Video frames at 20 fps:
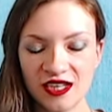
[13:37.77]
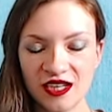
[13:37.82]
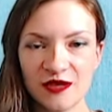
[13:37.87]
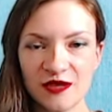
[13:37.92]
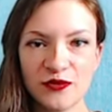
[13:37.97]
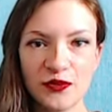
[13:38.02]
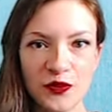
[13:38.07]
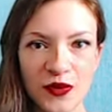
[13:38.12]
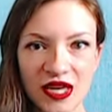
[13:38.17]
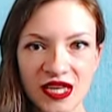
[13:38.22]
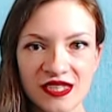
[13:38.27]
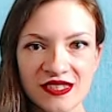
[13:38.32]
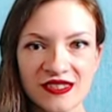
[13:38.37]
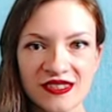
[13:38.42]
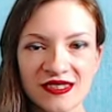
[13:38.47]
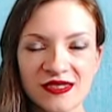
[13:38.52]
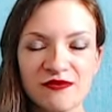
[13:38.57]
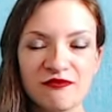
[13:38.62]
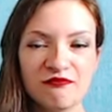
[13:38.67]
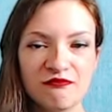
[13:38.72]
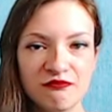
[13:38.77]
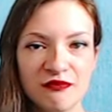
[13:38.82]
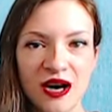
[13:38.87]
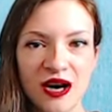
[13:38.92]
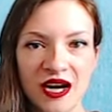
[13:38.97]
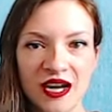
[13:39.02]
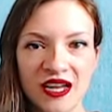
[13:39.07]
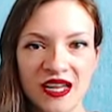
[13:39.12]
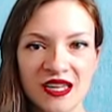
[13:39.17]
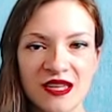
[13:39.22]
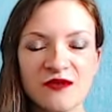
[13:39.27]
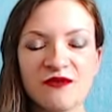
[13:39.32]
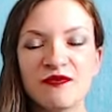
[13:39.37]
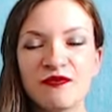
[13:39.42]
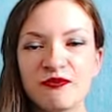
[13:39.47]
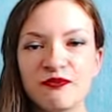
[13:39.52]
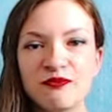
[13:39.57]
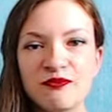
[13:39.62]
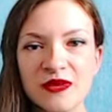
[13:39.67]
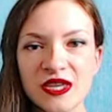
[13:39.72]
means my
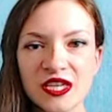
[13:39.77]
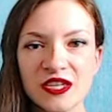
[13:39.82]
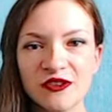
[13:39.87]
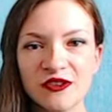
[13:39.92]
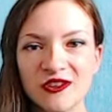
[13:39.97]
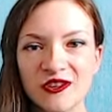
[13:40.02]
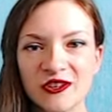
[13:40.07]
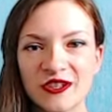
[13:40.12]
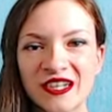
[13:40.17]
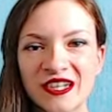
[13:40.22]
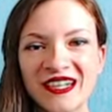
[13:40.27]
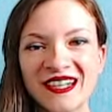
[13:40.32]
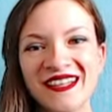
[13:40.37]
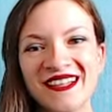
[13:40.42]
mirror.